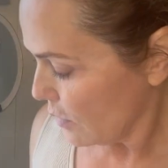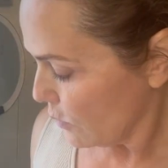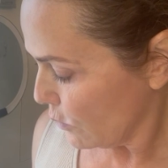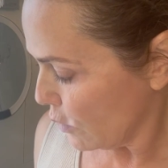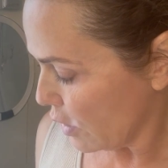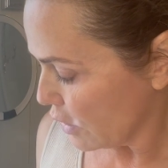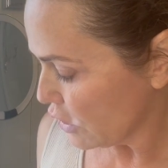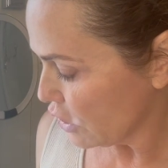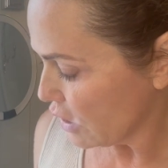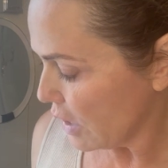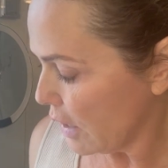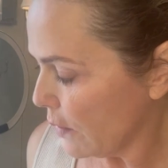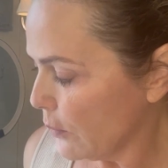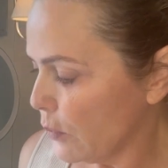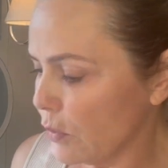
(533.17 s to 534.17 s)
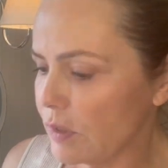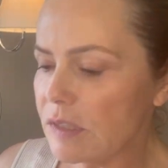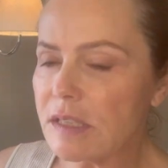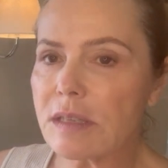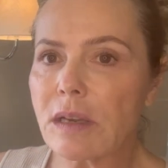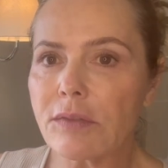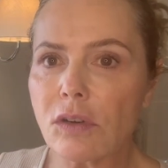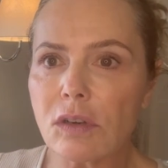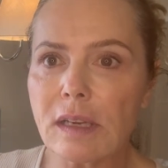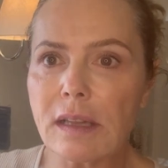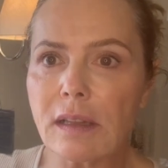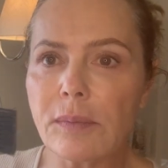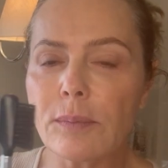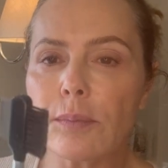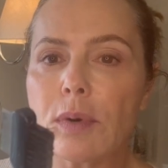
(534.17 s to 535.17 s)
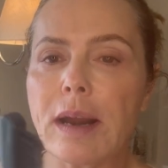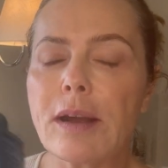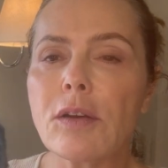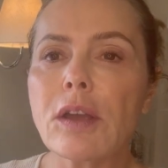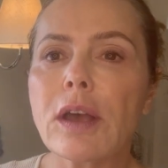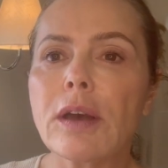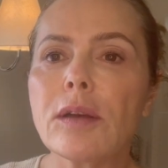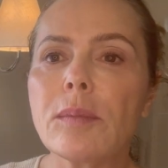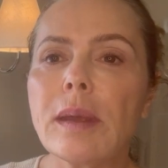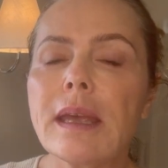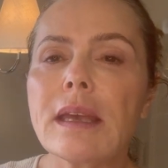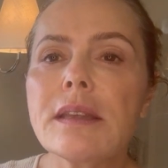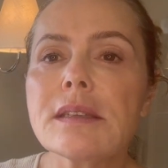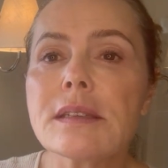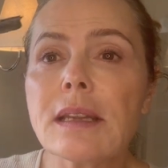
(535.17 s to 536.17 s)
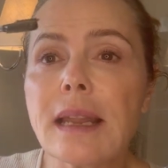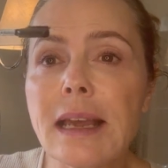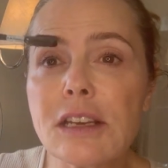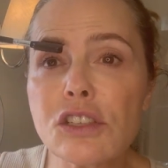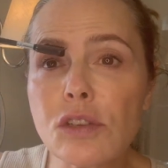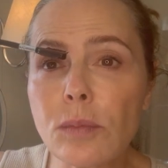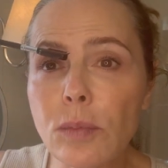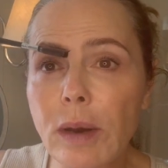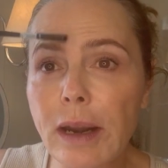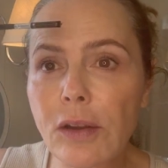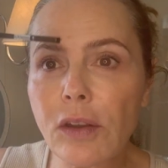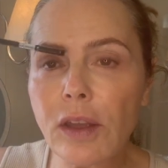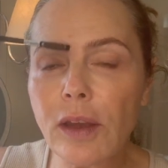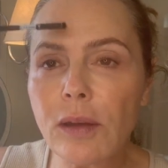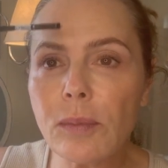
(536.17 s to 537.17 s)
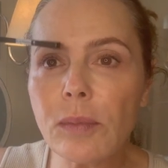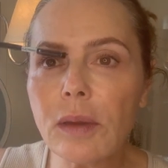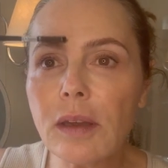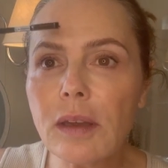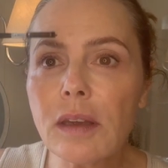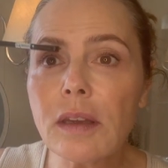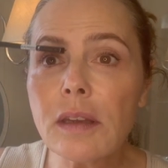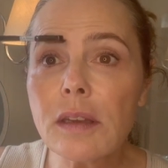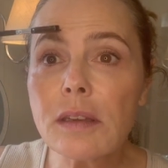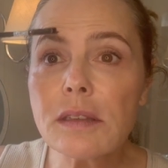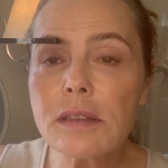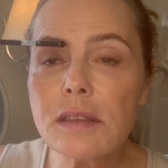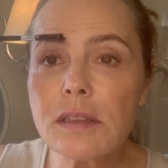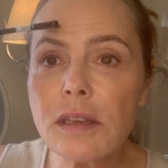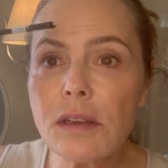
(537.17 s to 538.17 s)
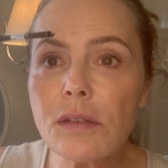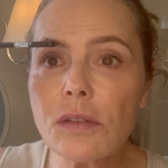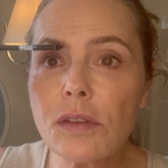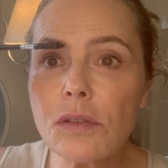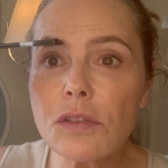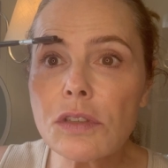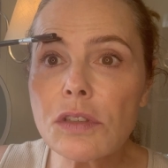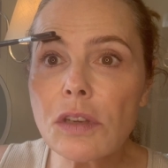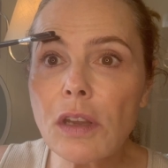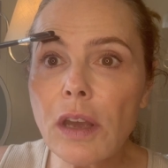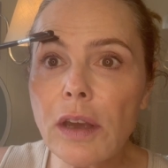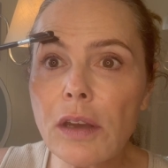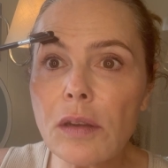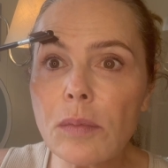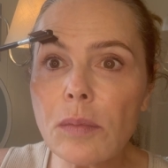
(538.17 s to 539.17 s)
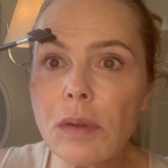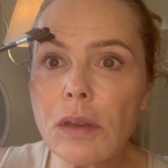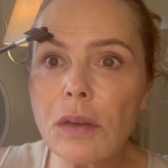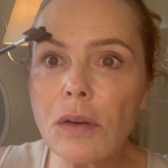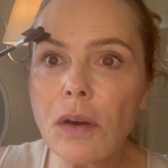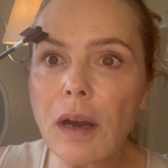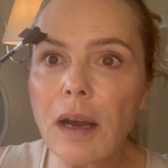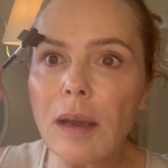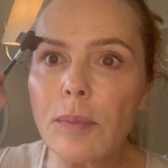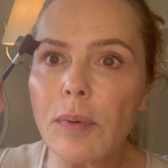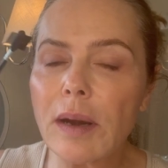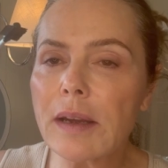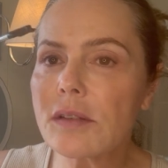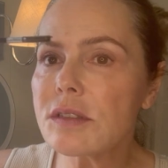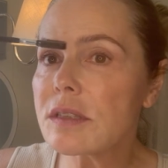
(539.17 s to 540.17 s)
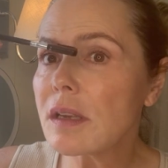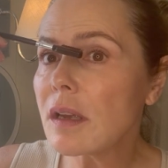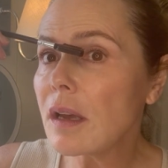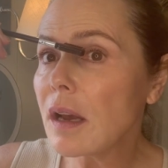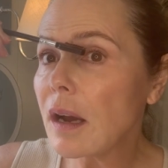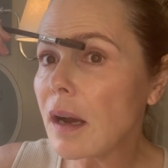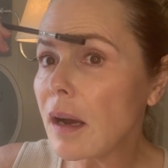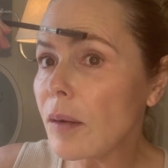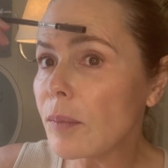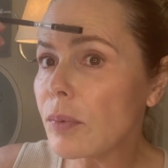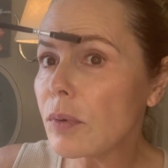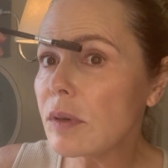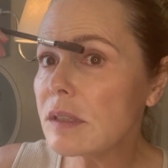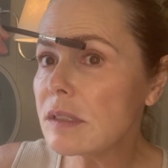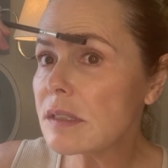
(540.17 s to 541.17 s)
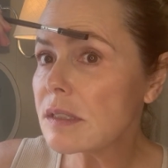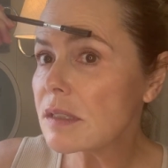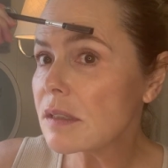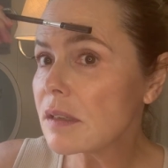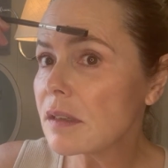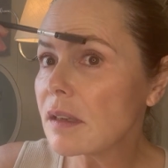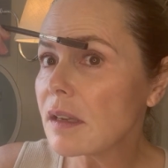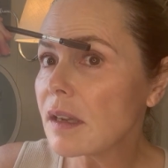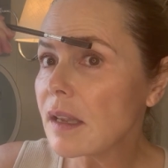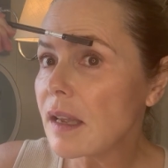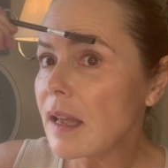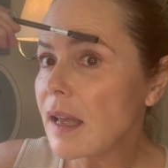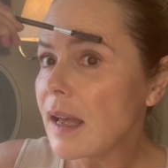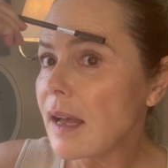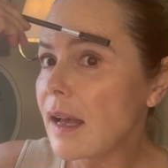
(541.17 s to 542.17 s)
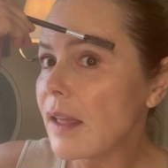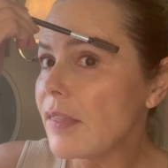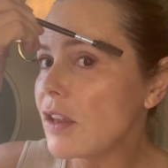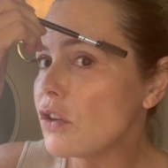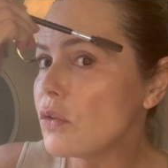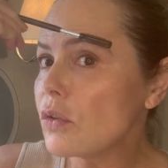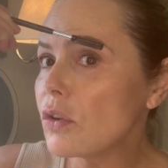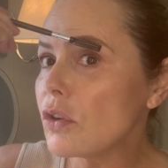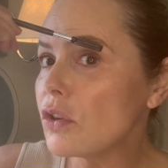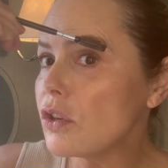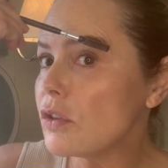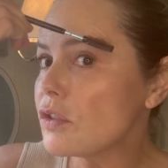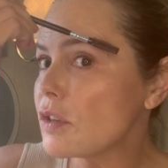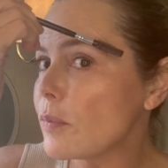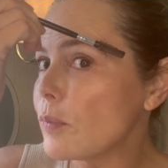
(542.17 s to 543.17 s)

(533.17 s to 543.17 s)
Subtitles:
brushed upwards. So I've got a little brow comb here, it's a lash and brow comb. So you just comb your eyebrows upwards. And then you could use a